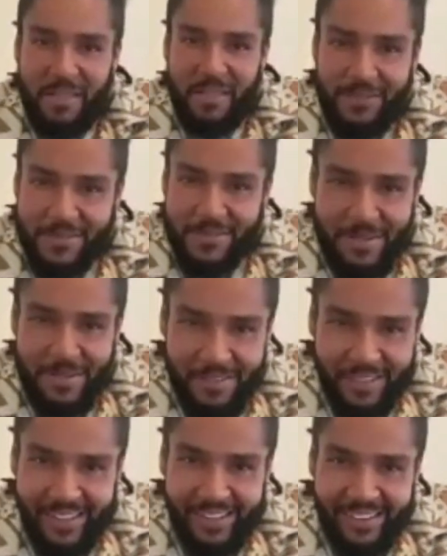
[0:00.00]
No, I
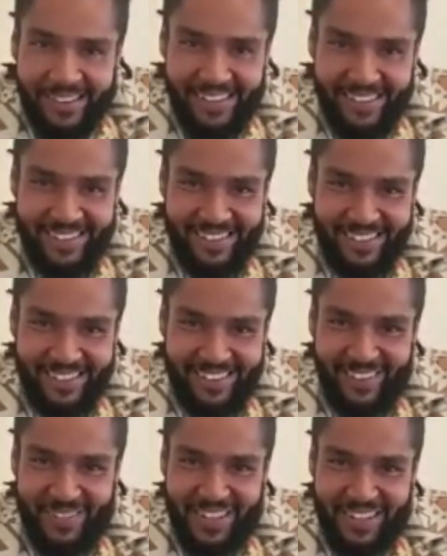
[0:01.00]
mean, or a
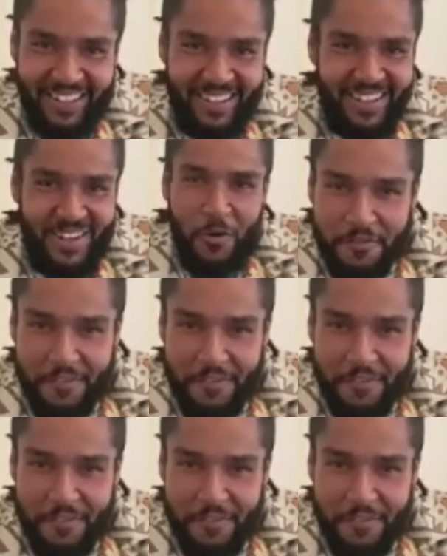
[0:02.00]
fart probably.